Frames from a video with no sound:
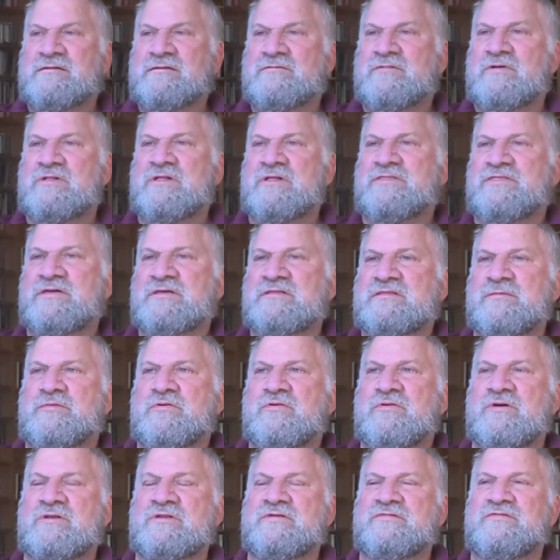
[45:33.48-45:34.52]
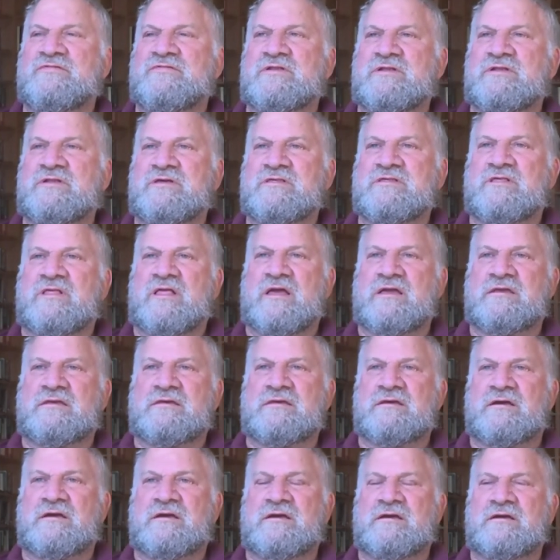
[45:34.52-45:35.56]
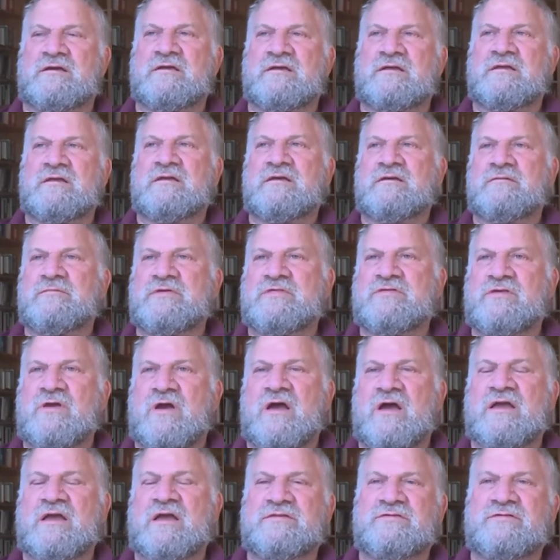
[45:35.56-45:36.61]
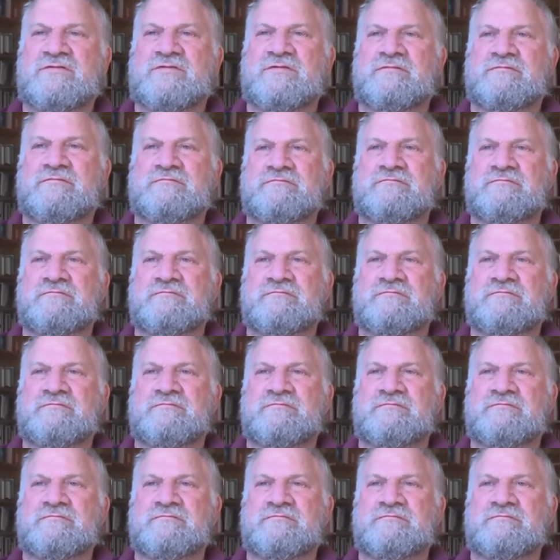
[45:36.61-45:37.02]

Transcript: Well, I think the point of it is like, besides